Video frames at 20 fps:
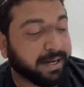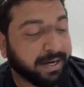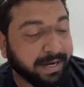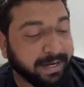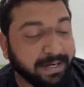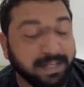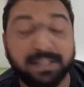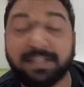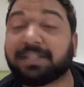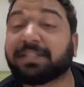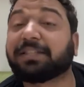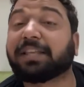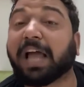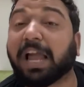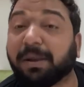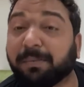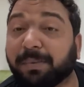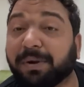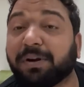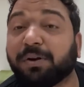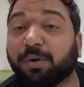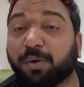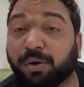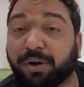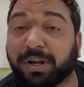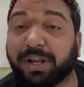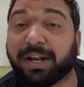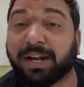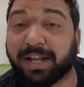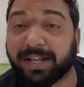It is Simon who
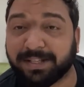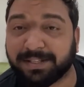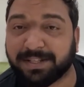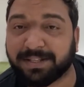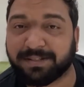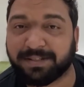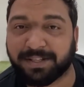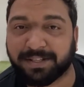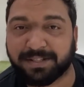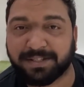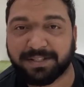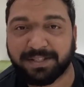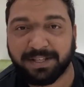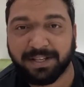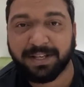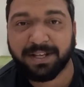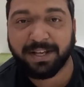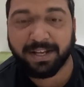realizes this.